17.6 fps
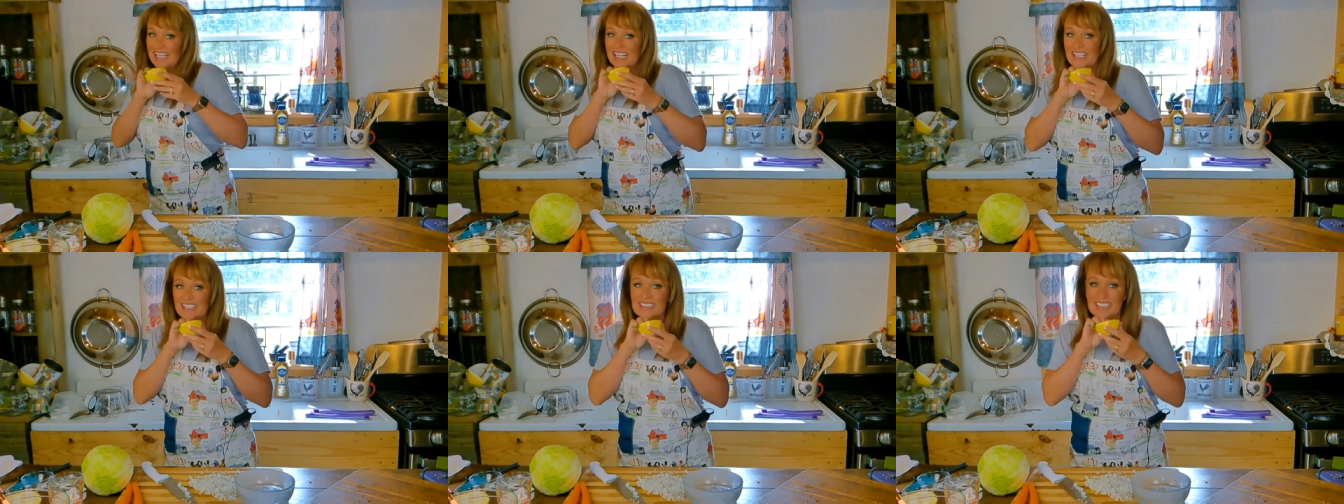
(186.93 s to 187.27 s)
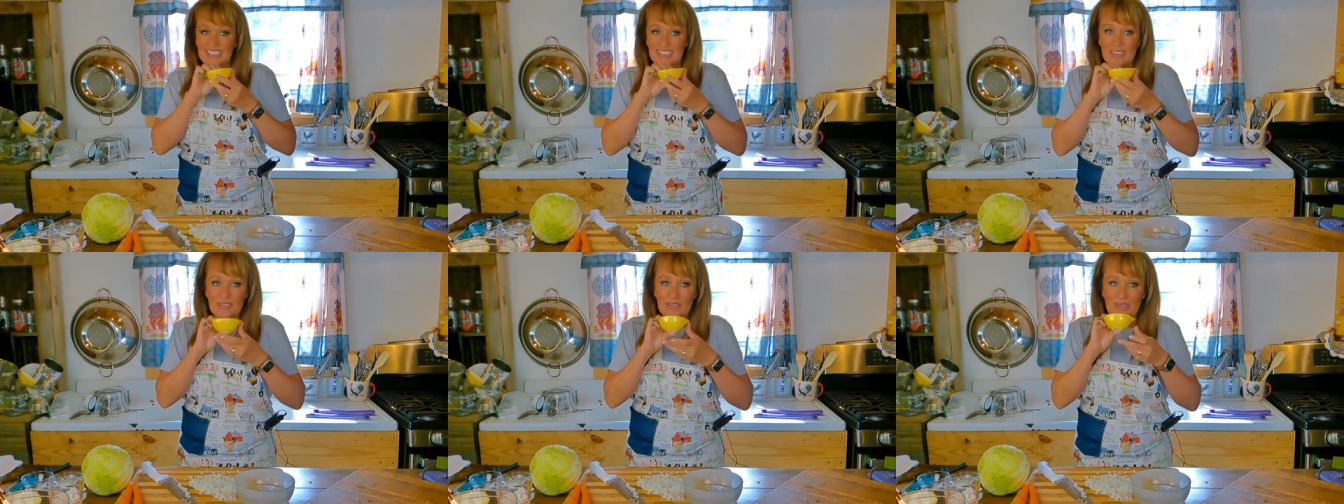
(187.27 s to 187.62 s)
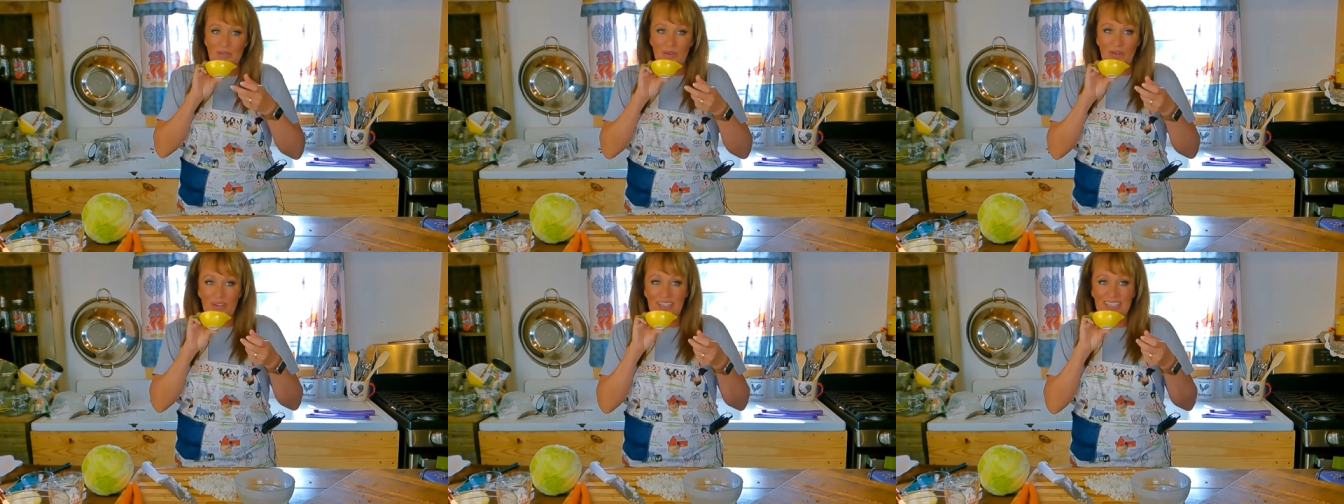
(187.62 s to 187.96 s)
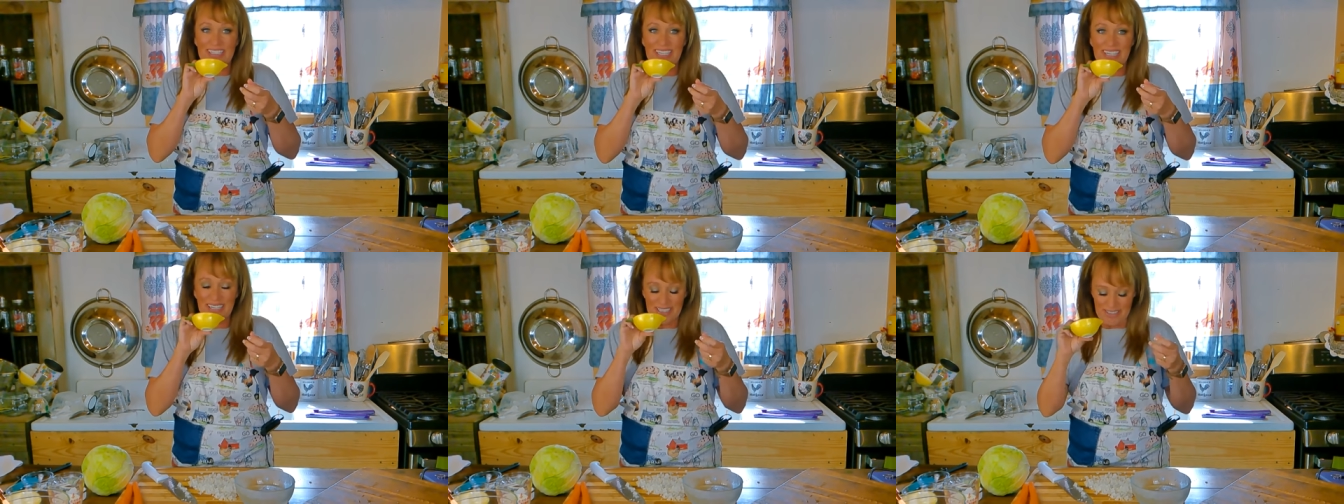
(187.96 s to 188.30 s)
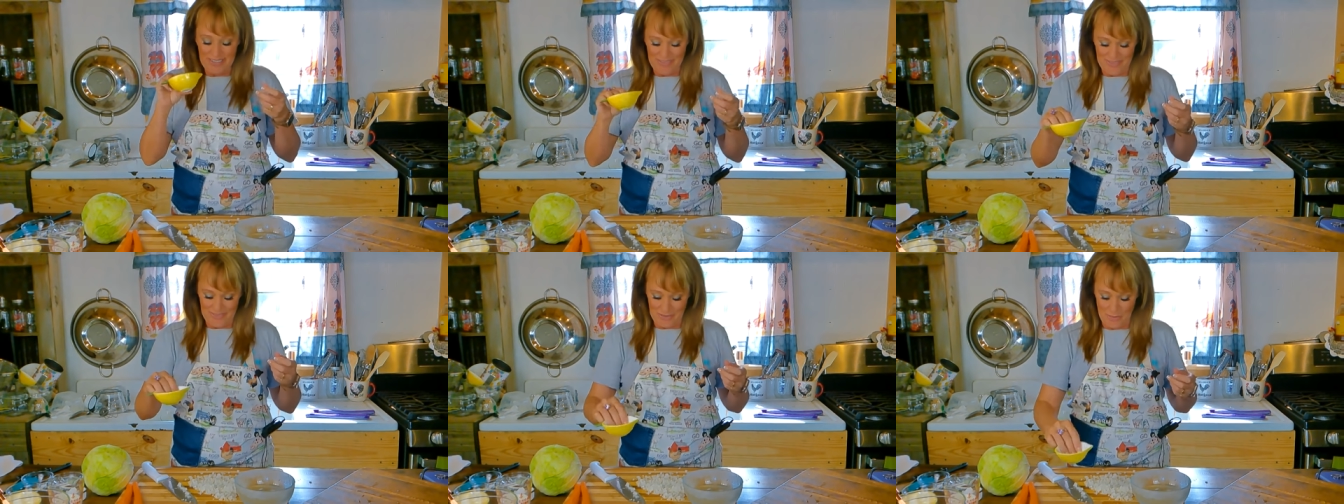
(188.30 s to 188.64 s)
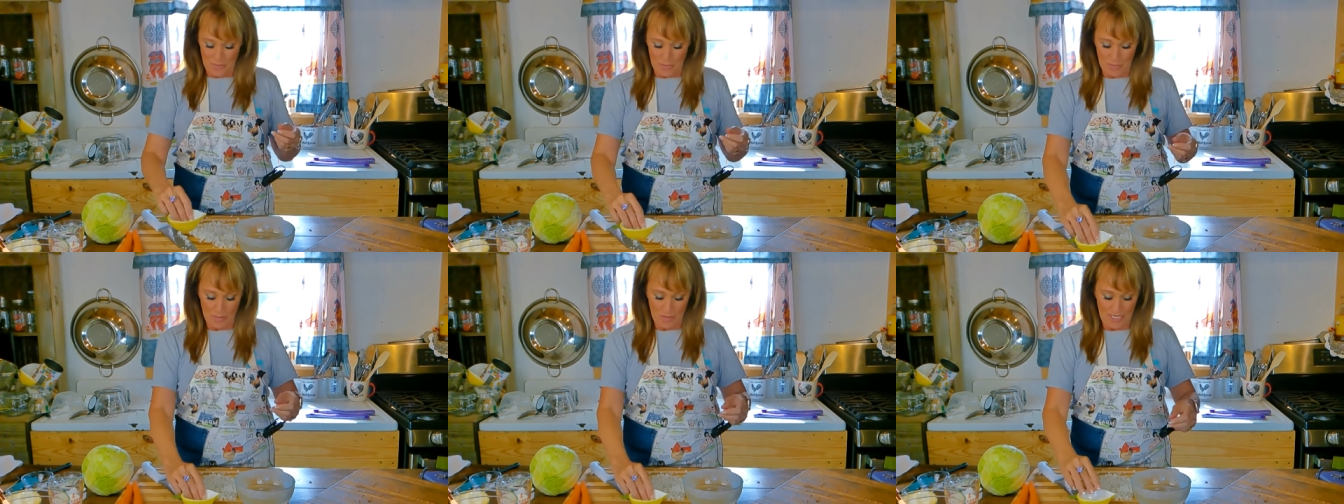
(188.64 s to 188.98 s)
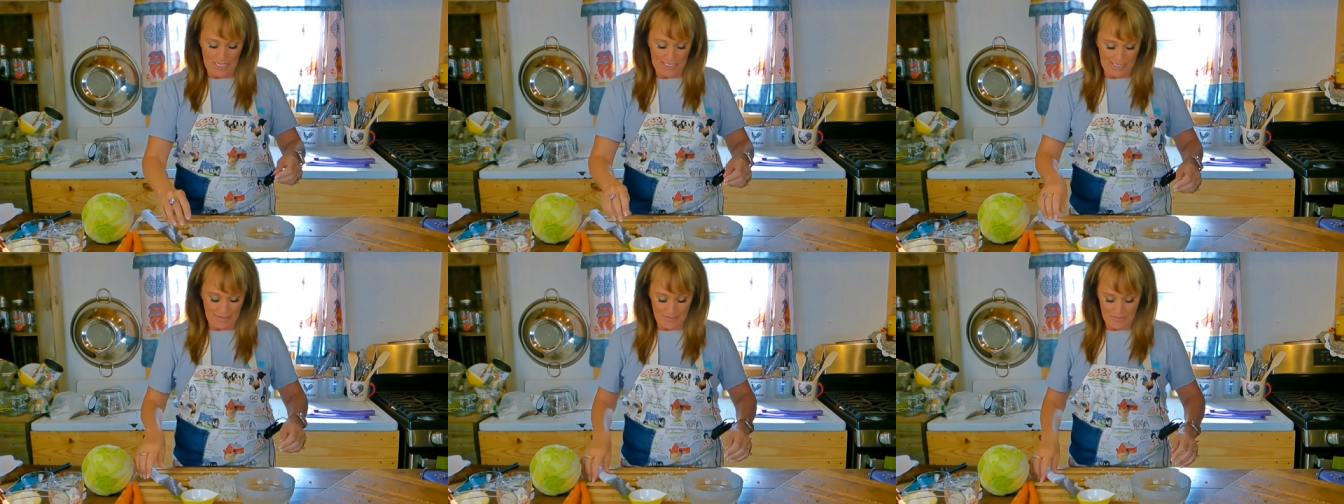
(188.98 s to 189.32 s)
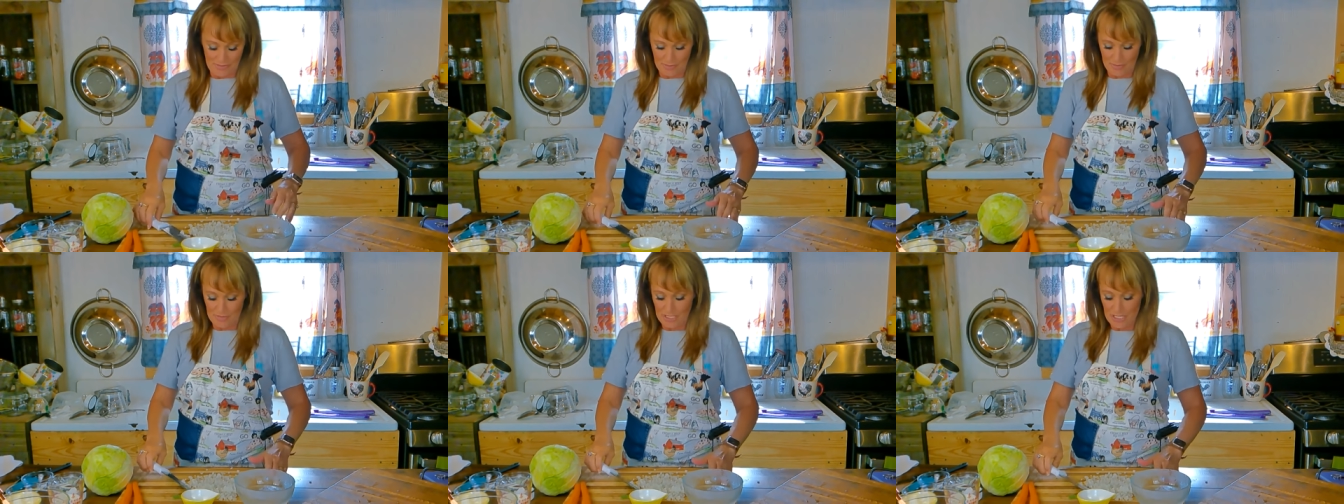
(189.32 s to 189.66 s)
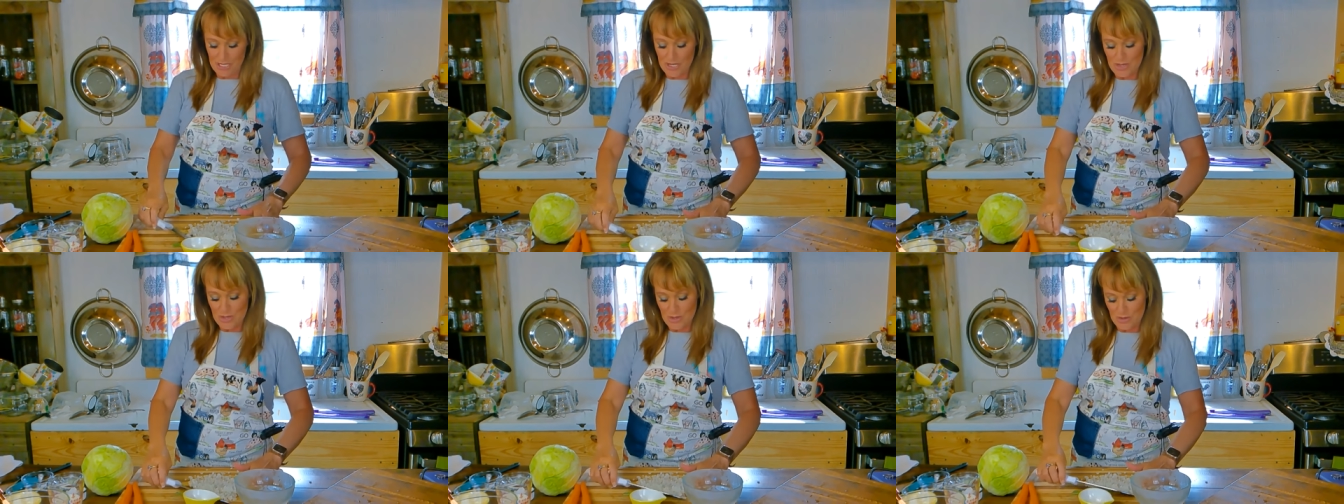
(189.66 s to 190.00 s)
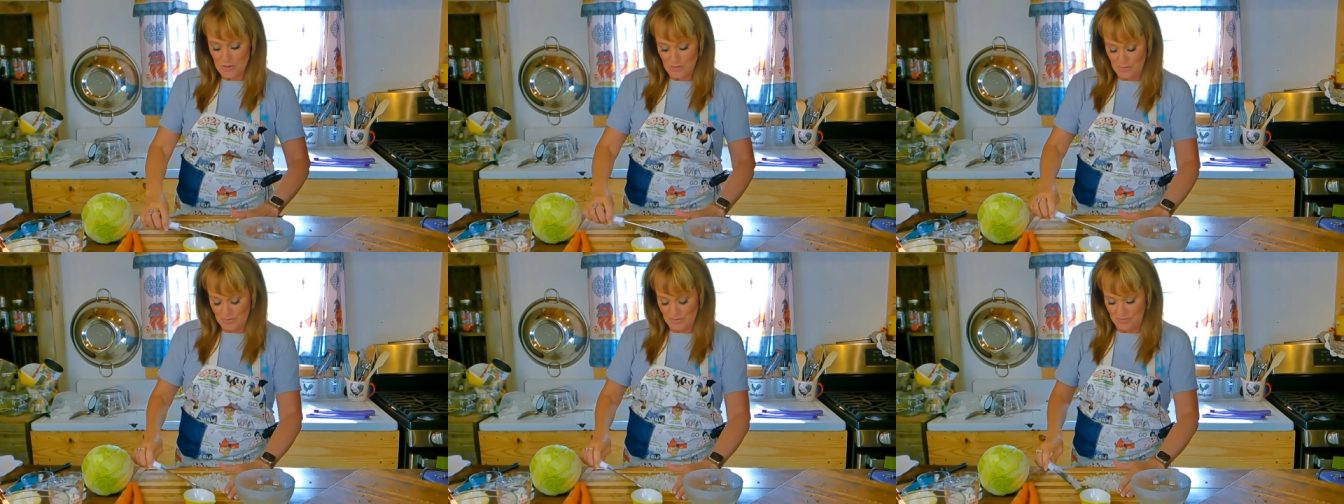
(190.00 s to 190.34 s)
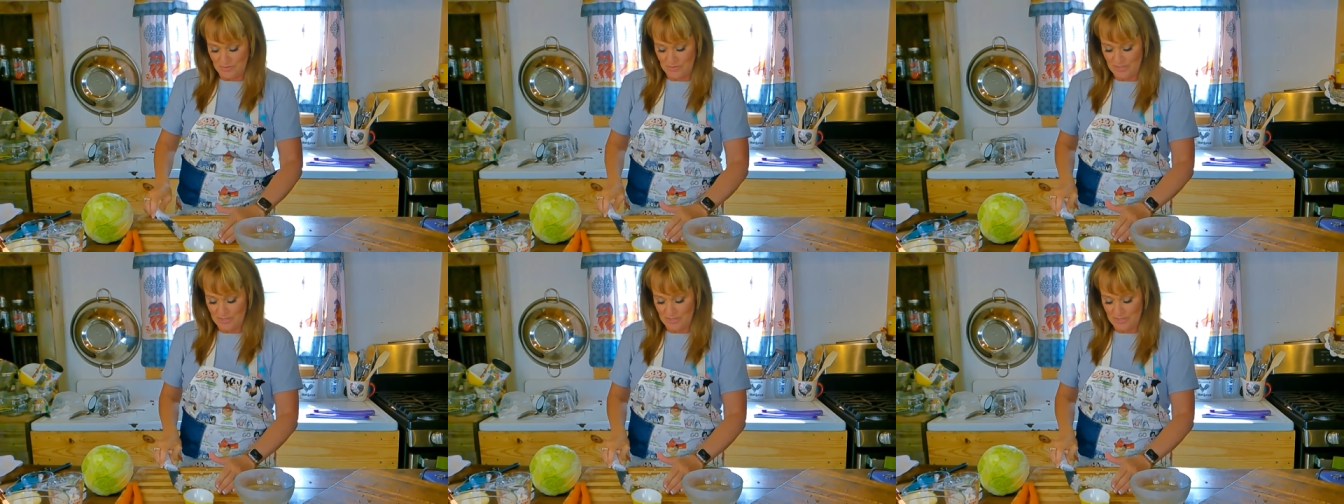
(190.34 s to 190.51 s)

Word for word: Here's a little quarter cup from a present from you.